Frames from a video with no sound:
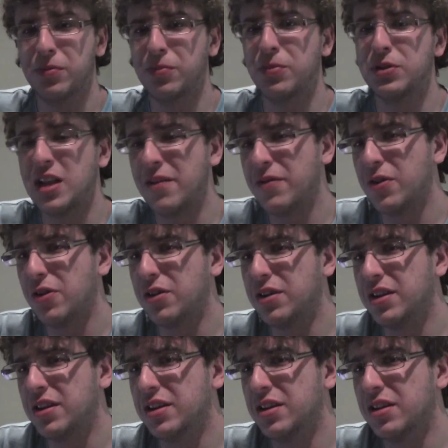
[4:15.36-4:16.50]
which that villain
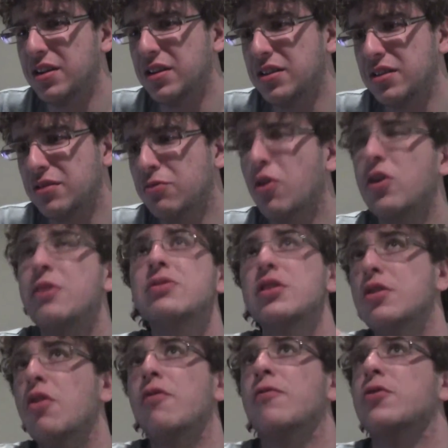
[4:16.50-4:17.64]
is, well, he wasn't
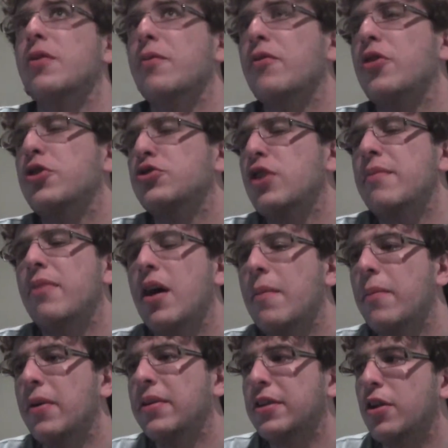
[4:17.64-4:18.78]
known for the drain pipe,
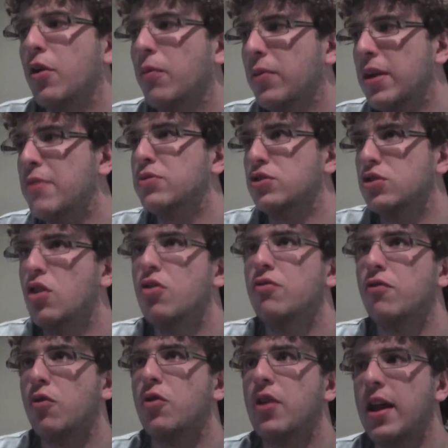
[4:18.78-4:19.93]
but you know, he was known
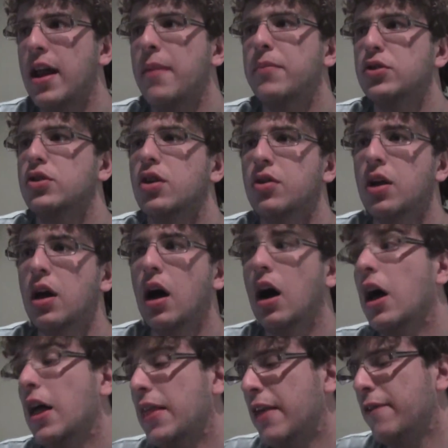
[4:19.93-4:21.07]
for that episode,
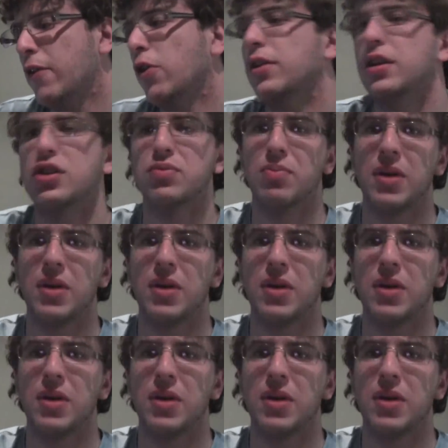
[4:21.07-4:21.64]
and that villain is